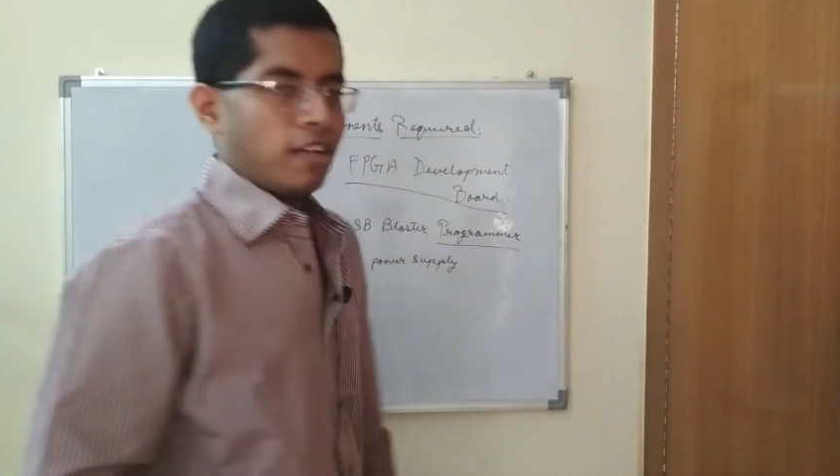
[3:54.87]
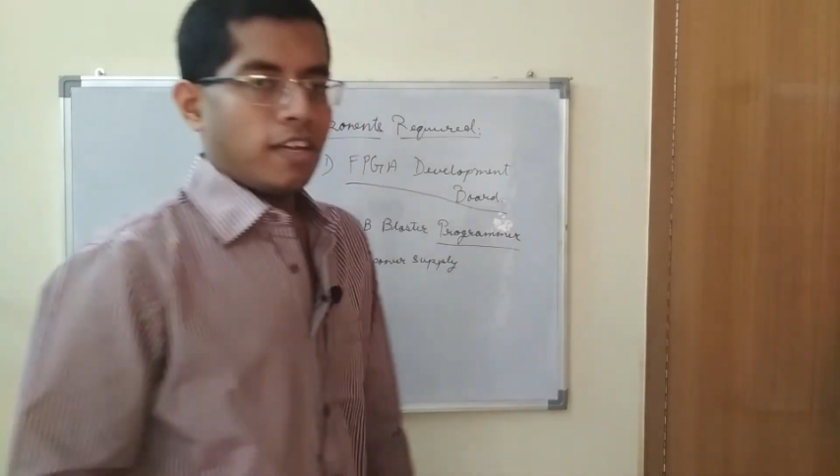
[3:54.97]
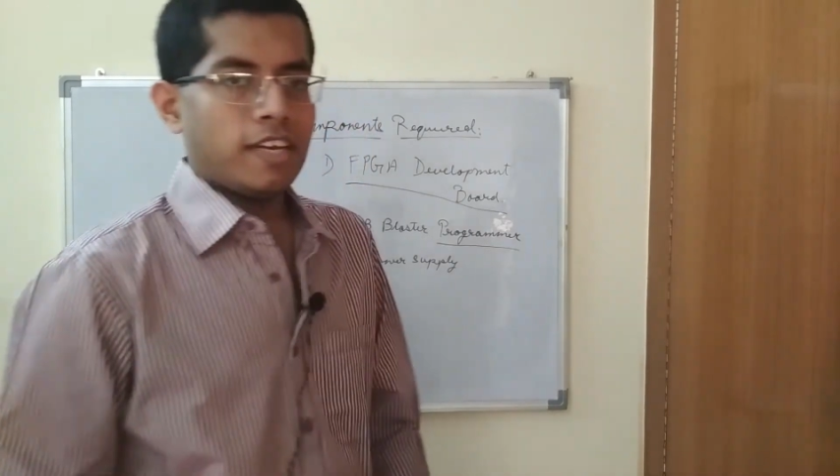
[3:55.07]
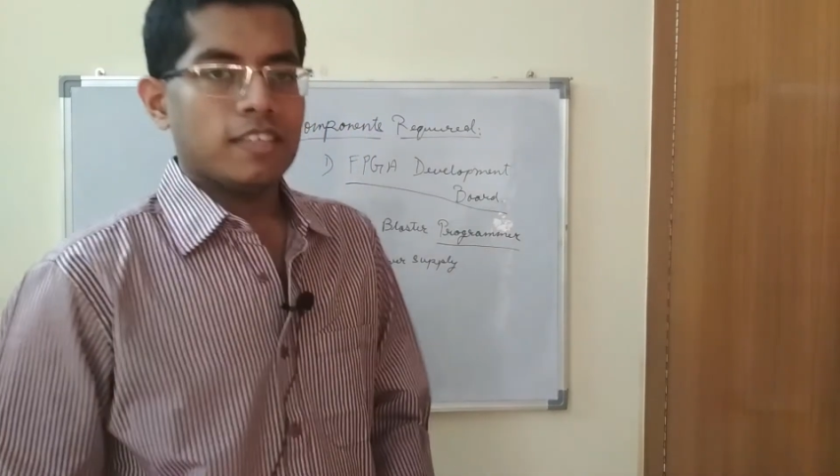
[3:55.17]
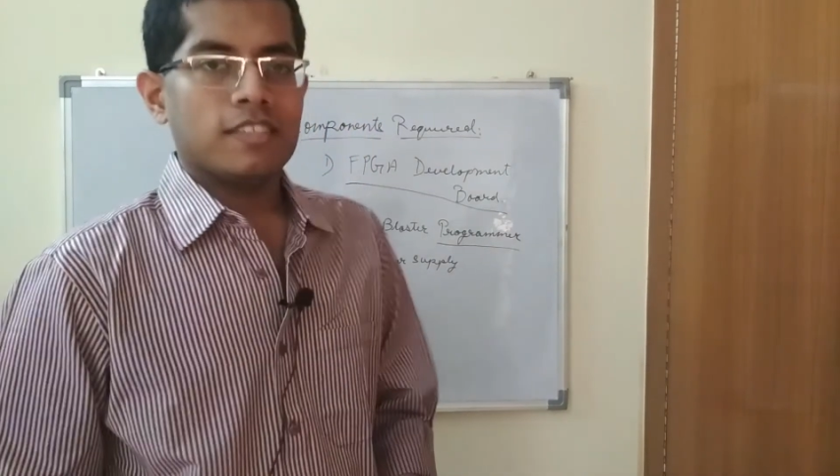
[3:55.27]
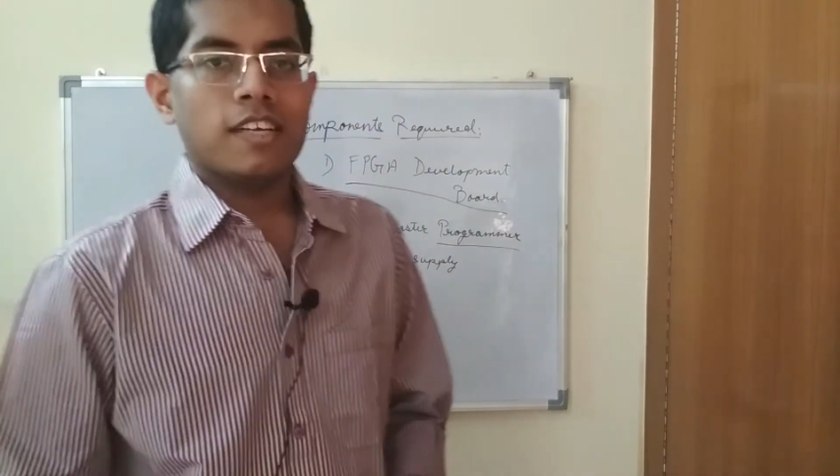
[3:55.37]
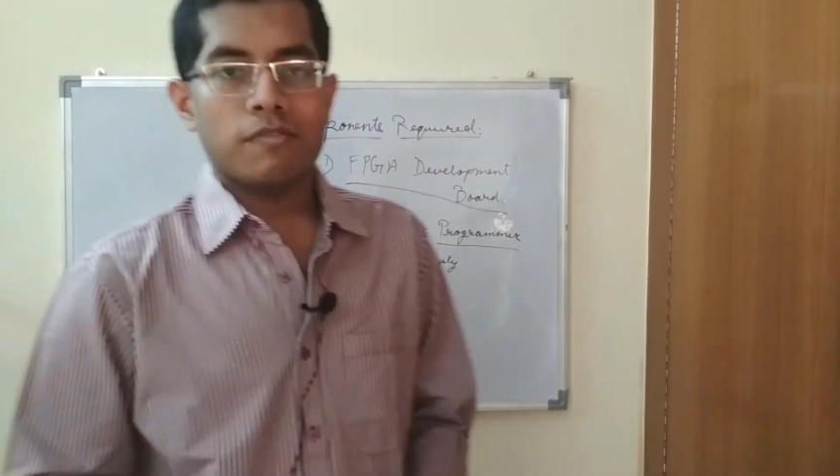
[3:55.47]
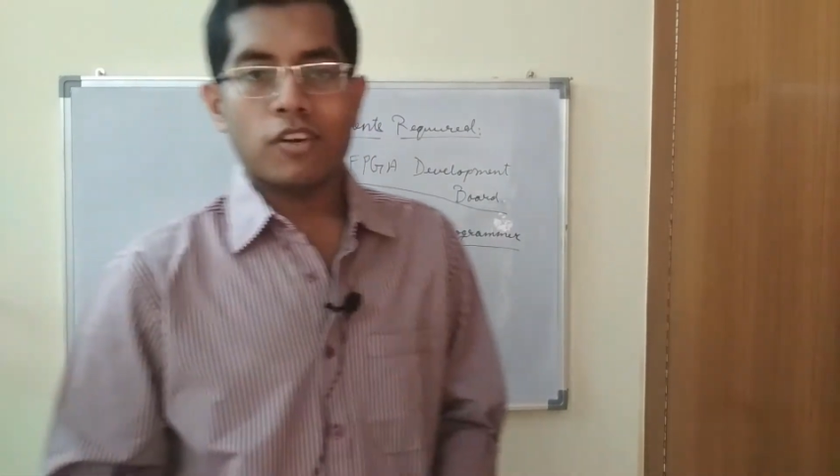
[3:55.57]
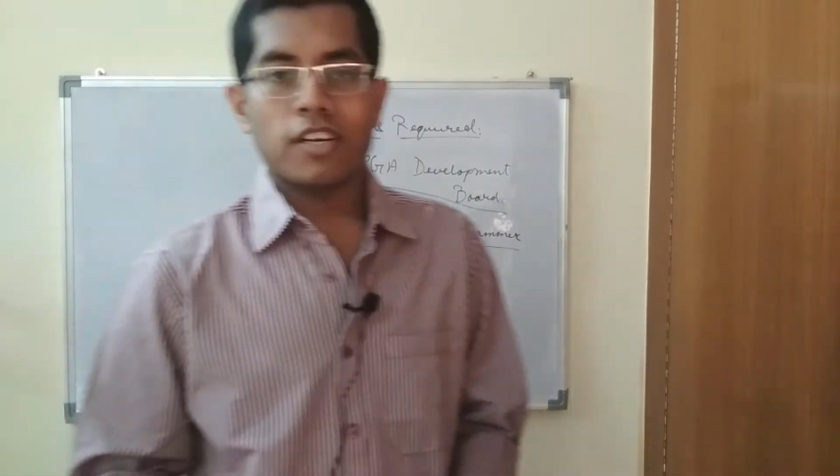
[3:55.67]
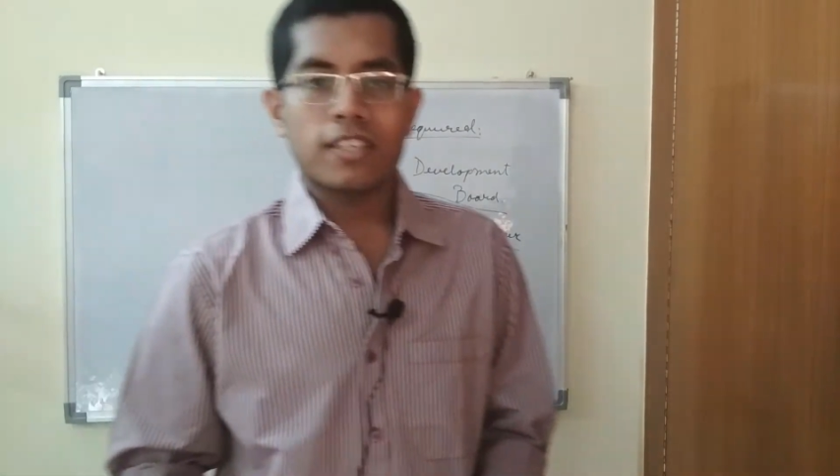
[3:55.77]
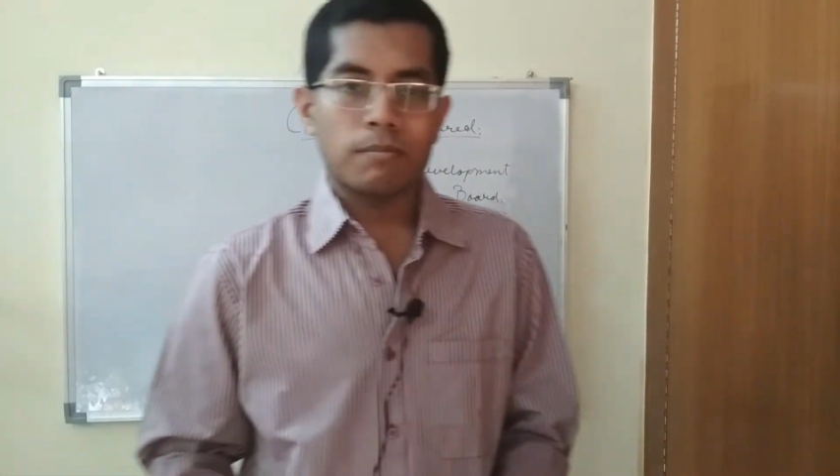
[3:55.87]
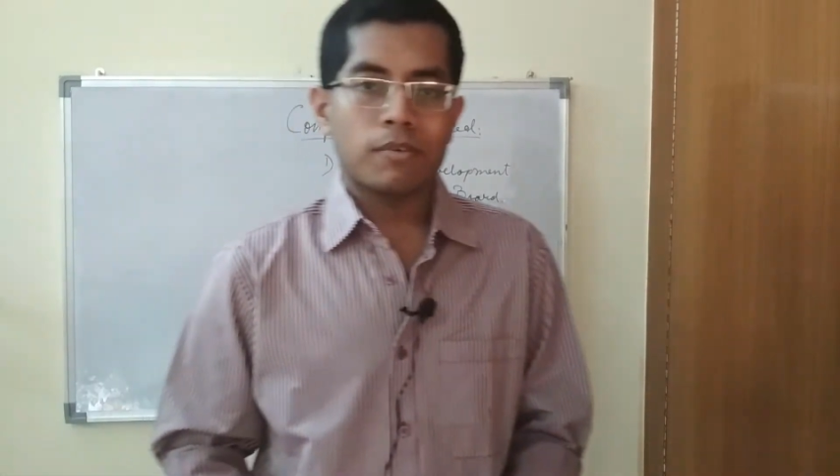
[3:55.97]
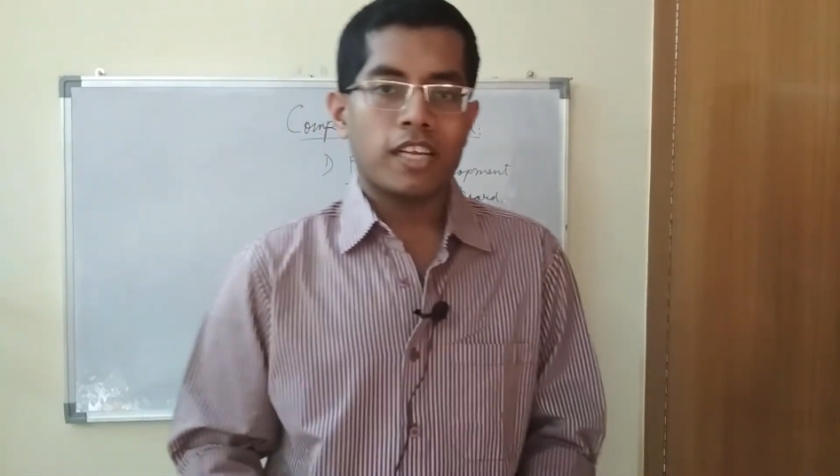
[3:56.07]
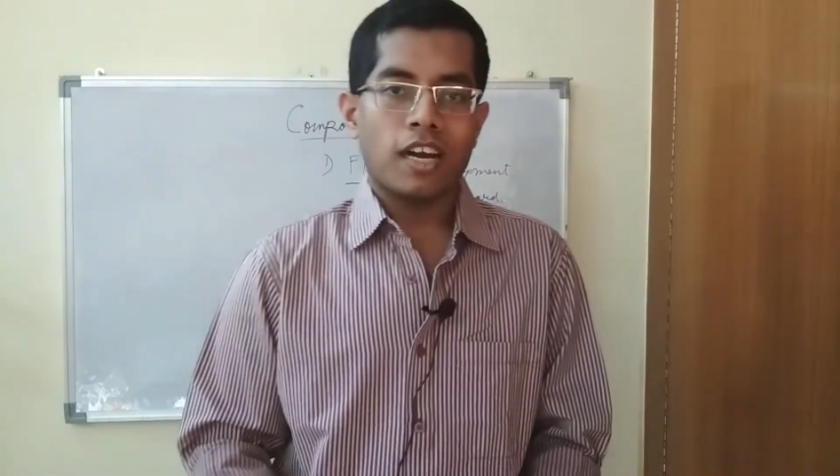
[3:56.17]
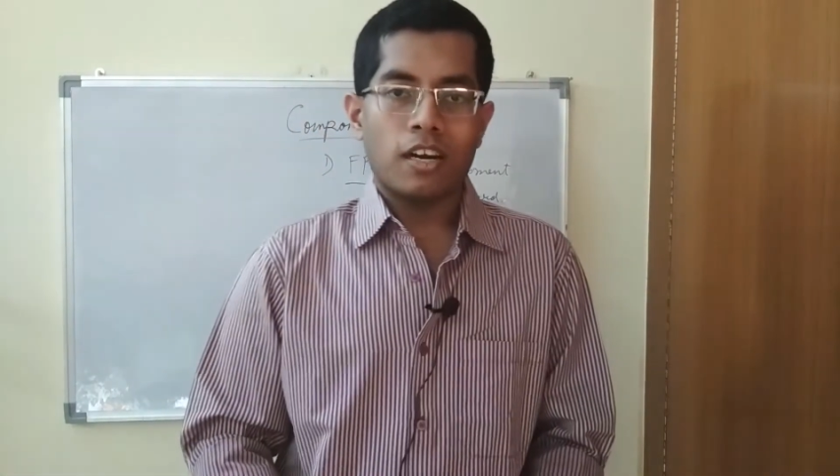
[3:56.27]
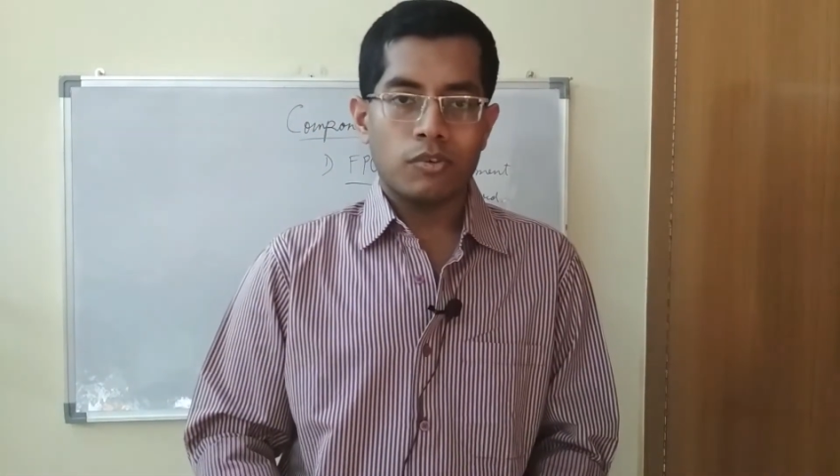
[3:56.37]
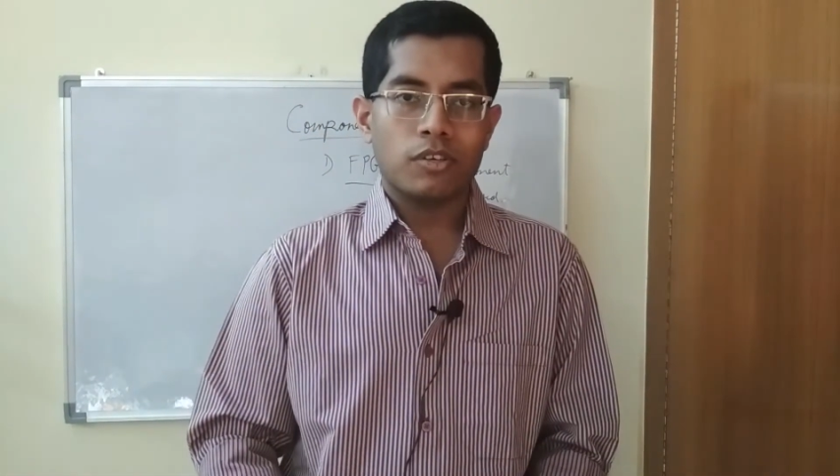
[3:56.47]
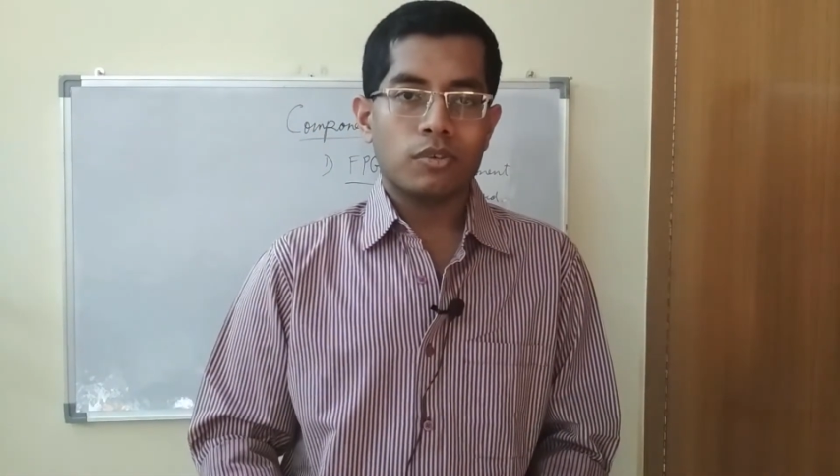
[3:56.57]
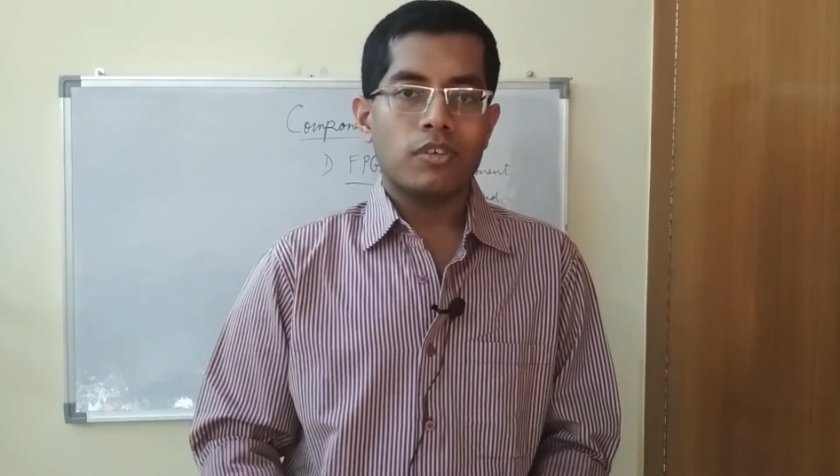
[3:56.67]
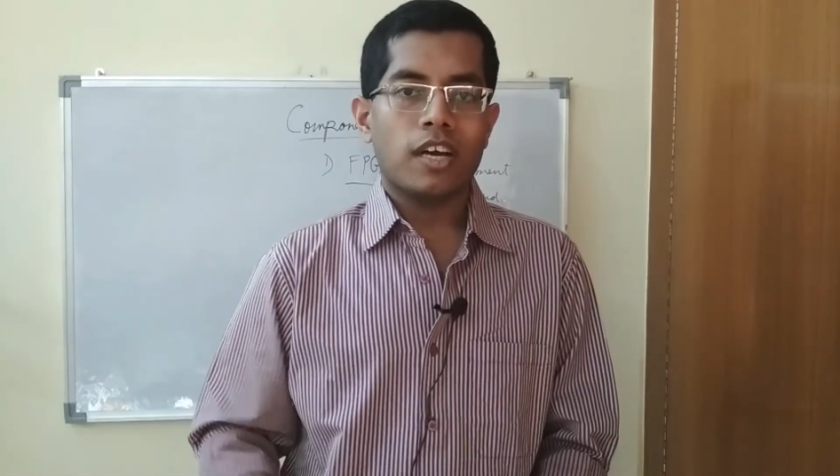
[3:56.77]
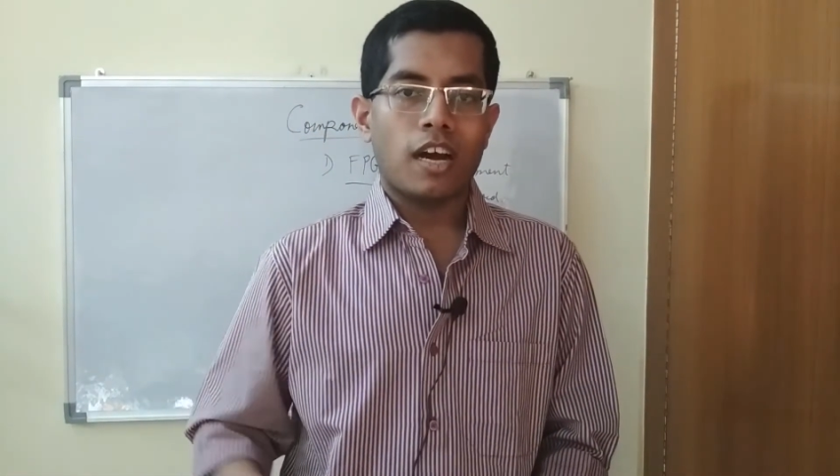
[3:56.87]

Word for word: In the, for example, in Arduino,